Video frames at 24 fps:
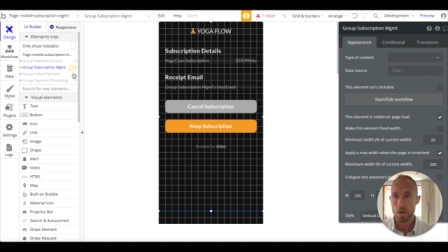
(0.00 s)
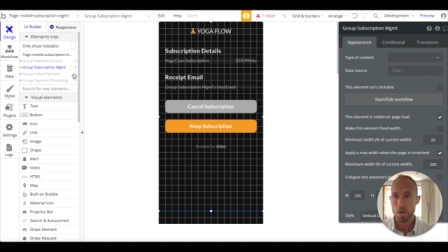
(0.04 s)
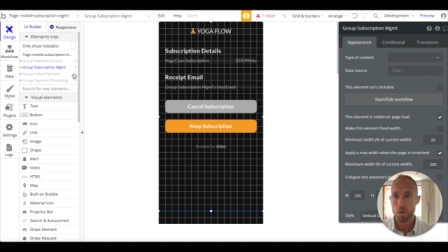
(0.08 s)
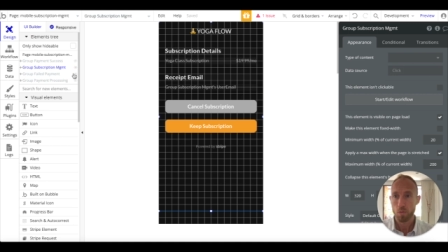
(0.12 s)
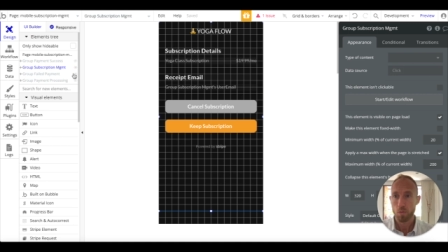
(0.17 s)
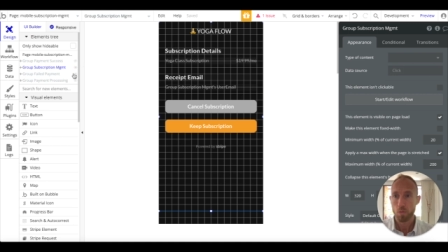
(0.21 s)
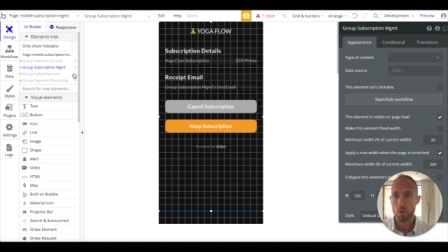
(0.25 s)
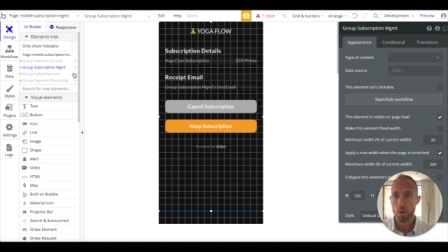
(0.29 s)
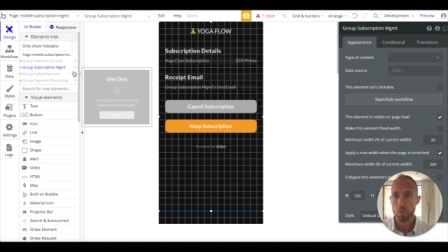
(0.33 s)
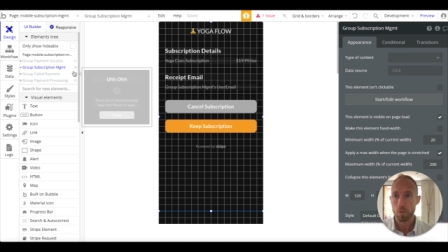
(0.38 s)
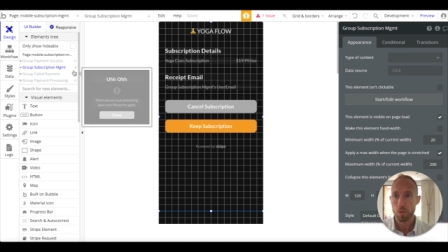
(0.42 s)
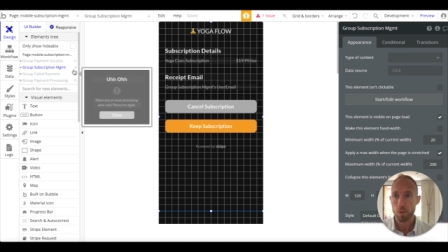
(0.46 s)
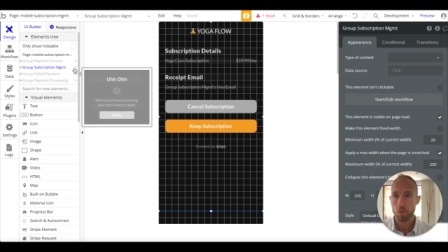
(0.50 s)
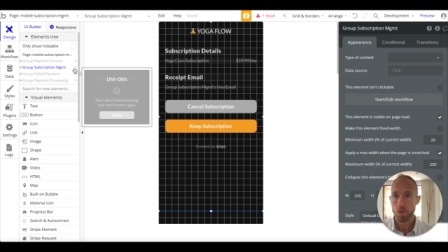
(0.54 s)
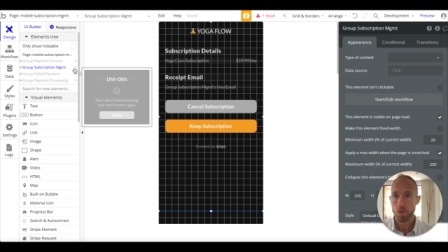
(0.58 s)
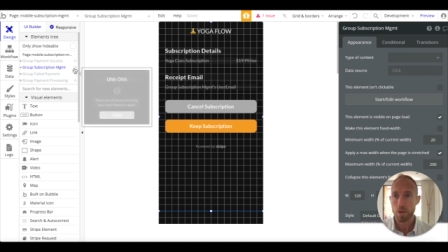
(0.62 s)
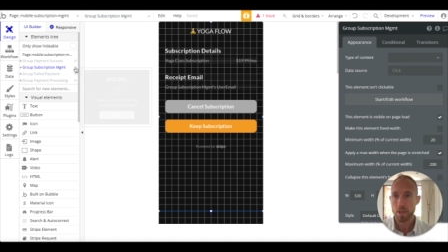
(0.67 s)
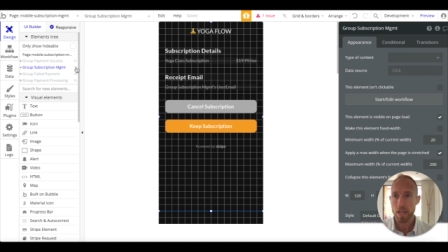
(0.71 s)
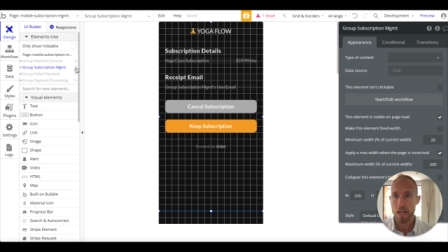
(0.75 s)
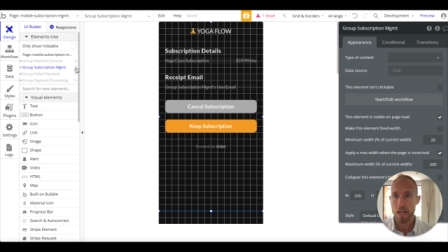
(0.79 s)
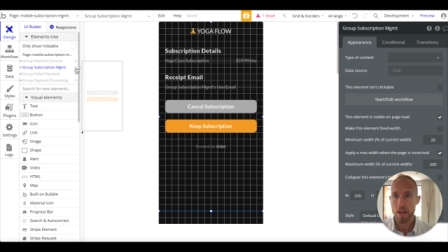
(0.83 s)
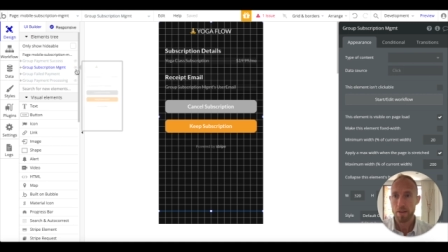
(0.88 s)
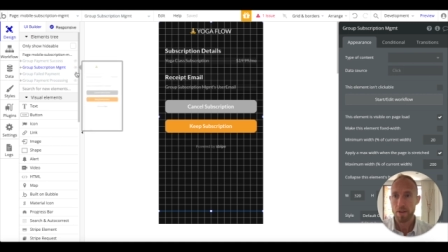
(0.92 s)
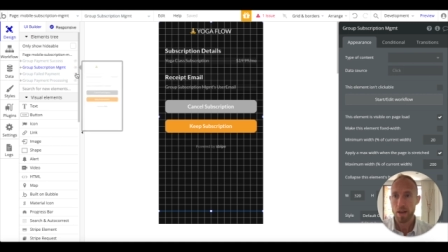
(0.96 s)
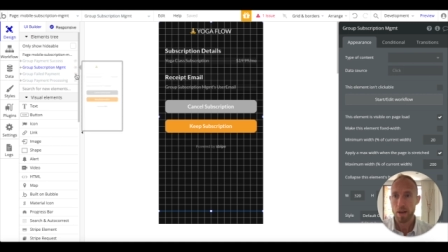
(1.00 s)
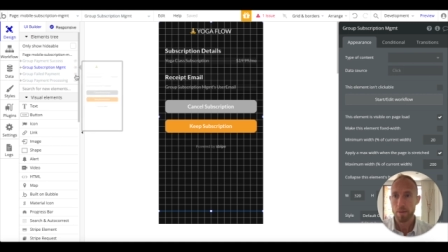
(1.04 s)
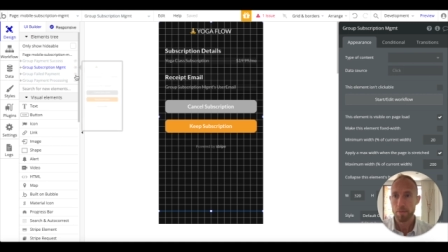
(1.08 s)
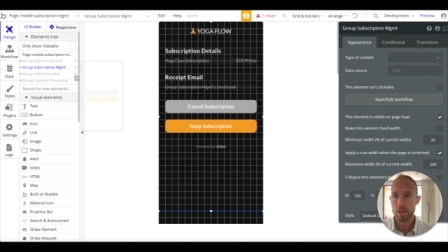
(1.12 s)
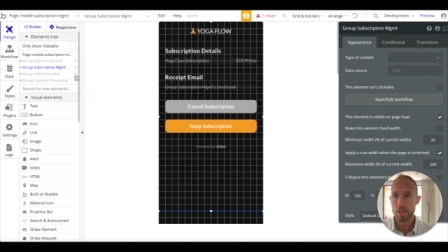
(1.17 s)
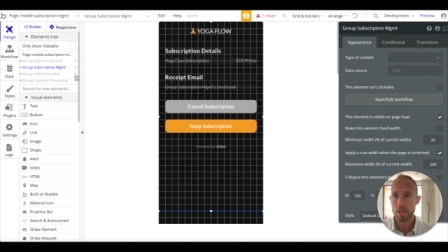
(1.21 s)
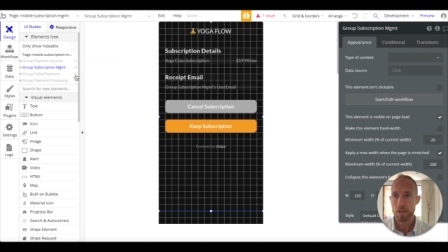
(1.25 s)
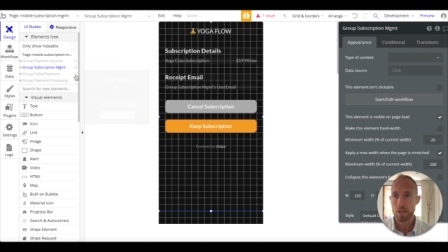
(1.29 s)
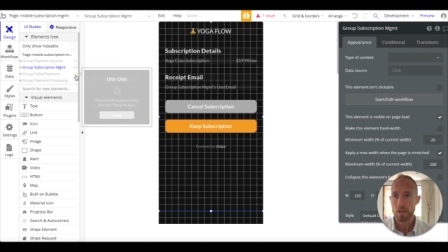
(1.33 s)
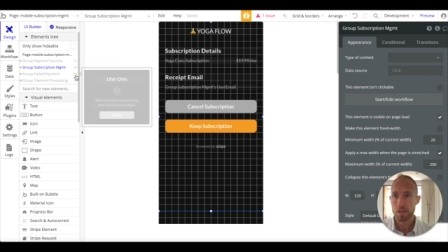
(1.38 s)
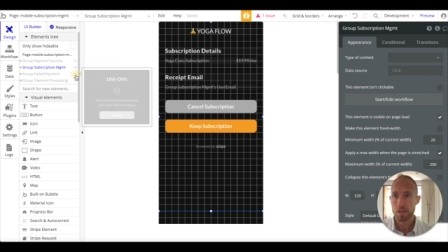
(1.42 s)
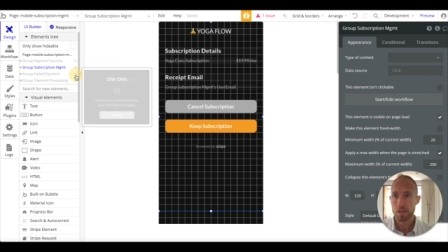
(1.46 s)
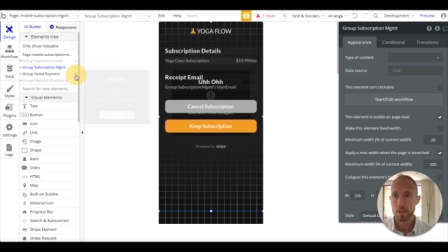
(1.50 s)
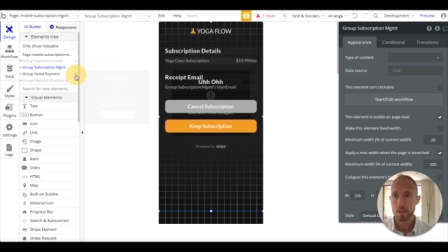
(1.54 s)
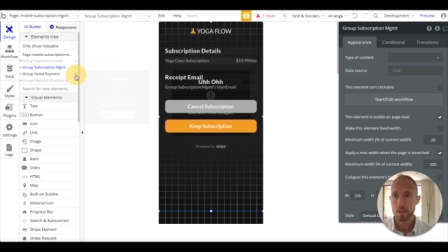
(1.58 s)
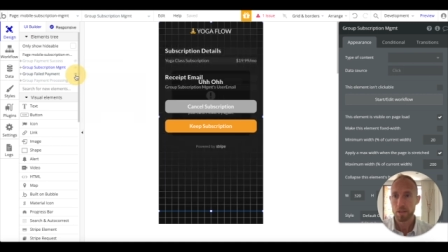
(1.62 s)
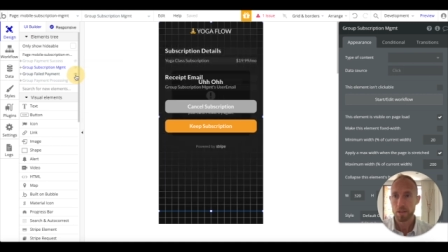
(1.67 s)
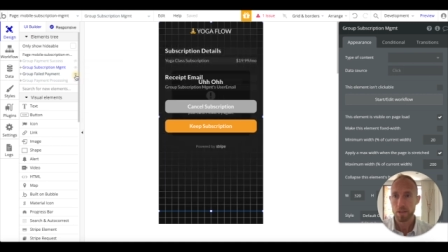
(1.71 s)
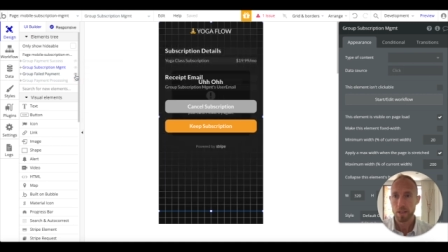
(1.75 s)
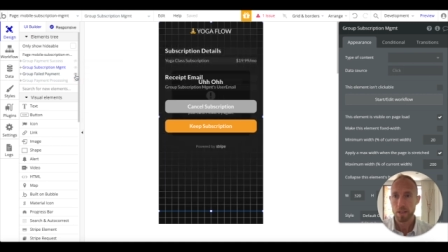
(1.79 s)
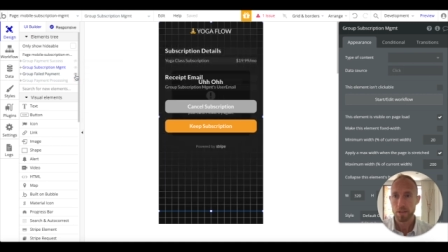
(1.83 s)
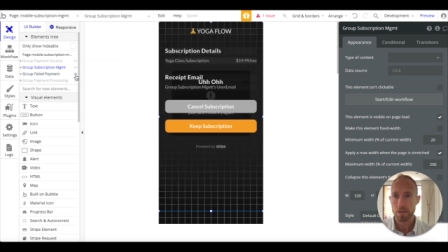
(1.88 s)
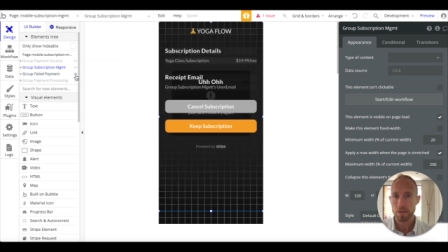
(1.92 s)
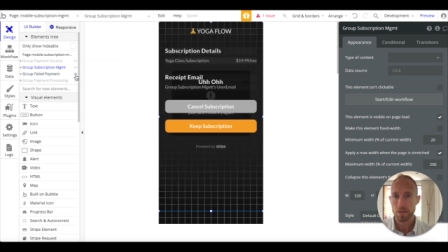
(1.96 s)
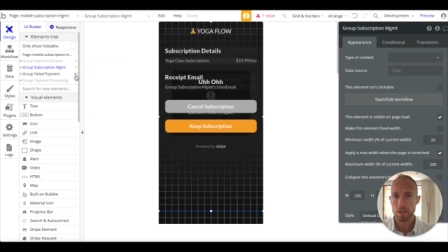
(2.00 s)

What we want to have happen, let's